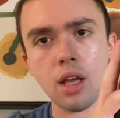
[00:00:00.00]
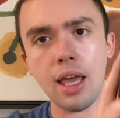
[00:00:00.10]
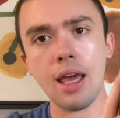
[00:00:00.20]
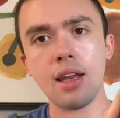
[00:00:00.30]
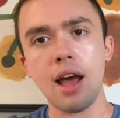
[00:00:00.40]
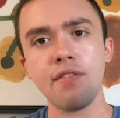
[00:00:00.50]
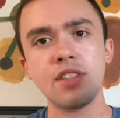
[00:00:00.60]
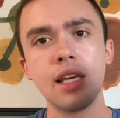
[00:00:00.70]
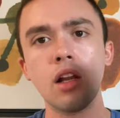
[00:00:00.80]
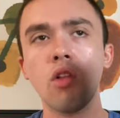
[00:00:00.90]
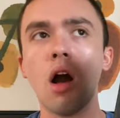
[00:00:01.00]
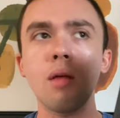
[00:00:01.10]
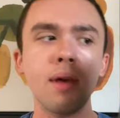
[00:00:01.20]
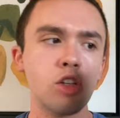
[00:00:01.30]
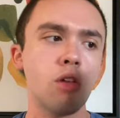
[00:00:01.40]
And I've seen a lot of
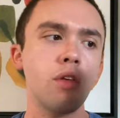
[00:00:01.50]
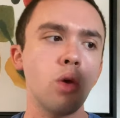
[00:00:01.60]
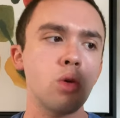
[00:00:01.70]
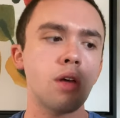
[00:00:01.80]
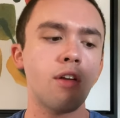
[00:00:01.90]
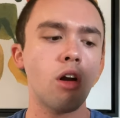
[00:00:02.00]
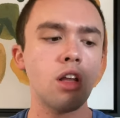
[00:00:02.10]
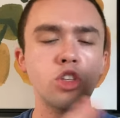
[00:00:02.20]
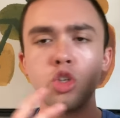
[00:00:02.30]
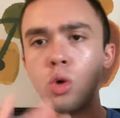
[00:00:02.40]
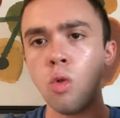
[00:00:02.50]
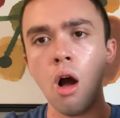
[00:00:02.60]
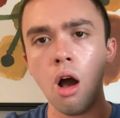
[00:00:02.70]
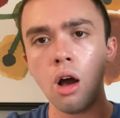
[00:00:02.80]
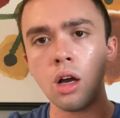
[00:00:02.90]
mixed reviews. I've heard it's too
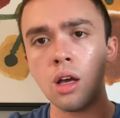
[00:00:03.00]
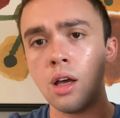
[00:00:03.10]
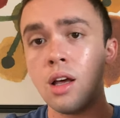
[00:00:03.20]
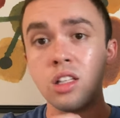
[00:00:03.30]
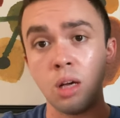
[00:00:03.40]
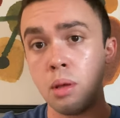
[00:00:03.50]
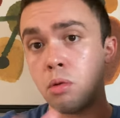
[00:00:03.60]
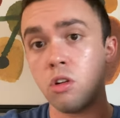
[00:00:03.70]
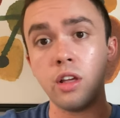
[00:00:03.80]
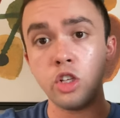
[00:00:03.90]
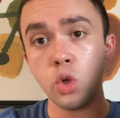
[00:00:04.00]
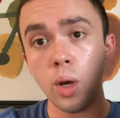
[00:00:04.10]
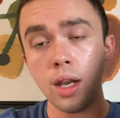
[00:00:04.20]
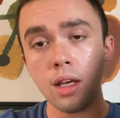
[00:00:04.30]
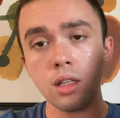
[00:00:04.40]
long. Some people really
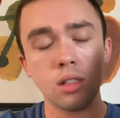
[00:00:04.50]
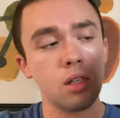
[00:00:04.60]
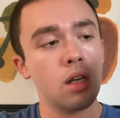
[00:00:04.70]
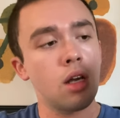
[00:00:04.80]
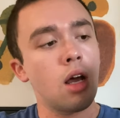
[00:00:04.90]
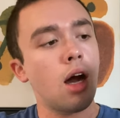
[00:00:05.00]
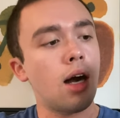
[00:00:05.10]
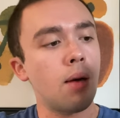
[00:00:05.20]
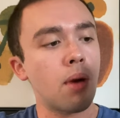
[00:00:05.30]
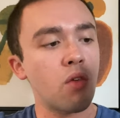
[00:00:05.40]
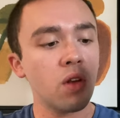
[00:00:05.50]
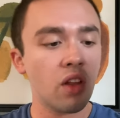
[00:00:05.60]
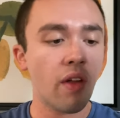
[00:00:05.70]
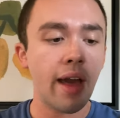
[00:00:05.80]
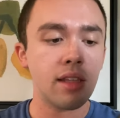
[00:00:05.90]
enjoyed it. Uh, but I really
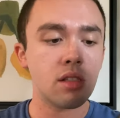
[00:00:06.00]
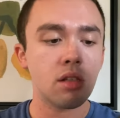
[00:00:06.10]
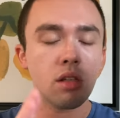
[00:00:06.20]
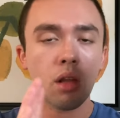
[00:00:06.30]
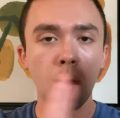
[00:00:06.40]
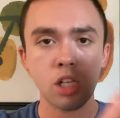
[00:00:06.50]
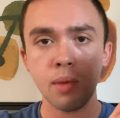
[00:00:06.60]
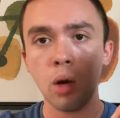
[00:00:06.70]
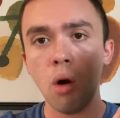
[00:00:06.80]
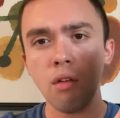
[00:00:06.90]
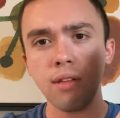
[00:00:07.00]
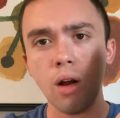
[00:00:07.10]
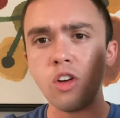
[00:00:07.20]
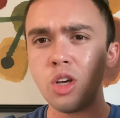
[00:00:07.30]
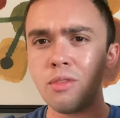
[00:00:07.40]
liked The Perks of Being a
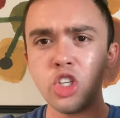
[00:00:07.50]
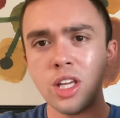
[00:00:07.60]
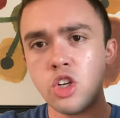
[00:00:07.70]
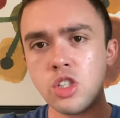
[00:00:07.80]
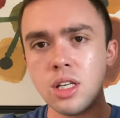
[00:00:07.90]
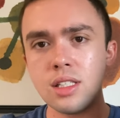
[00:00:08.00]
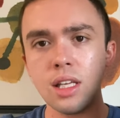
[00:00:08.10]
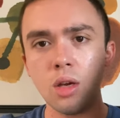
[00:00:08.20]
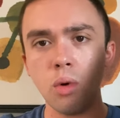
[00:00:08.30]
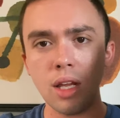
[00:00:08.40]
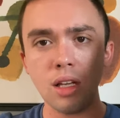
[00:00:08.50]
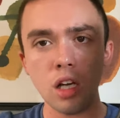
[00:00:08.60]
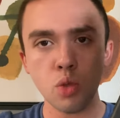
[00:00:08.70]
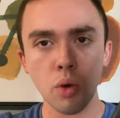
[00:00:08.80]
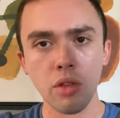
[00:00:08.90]
Wallflower, so I'm just interested to see what he
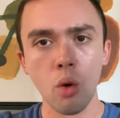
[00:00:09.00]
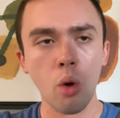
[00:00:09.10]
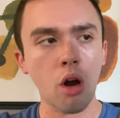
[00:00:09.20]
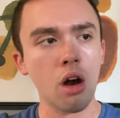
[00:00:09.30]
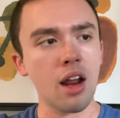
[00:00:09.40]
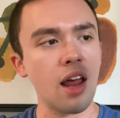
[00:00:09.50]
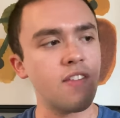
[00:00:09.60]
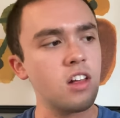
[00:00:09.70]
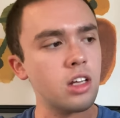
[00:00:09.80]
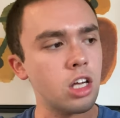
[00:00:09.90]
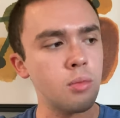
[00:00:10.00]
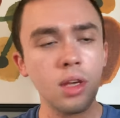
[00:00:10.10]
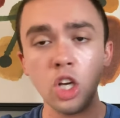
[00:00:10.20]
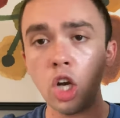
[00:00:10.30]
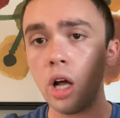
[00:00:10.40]
does with horror, and I feel like it could be a
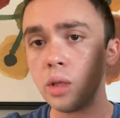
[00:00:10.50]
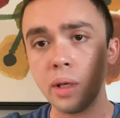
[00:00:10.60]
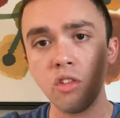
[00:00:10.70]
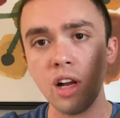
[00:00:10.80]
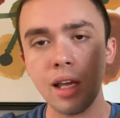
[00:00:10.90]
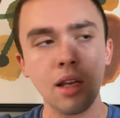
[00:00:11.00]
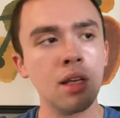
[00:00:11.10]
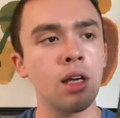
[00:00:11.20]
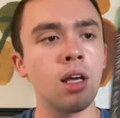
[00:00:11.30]
good Halloween read.